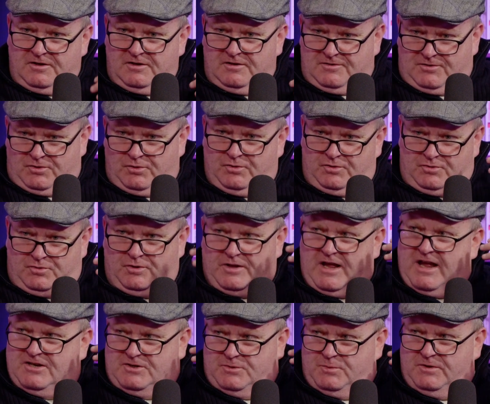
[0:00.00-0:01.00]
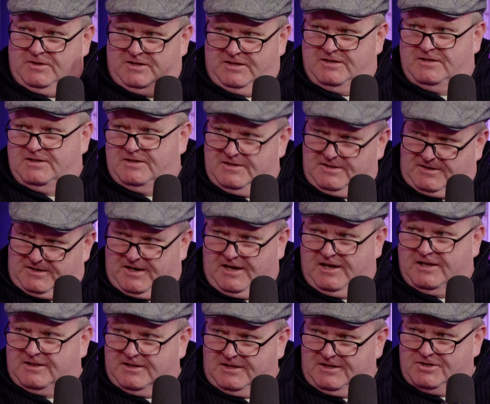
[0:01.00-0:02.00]
So that's what the
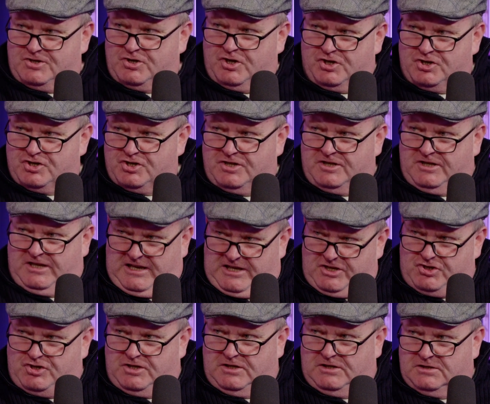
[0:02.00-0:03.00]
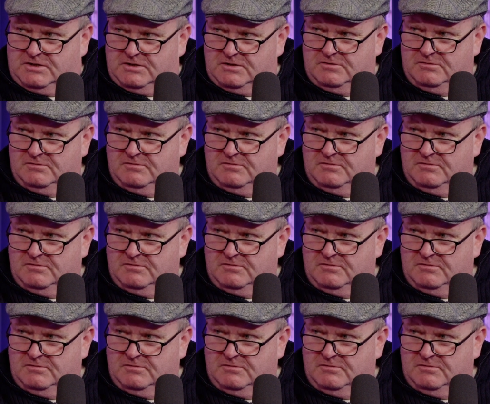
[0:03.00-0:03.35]
Catholic Church teaches.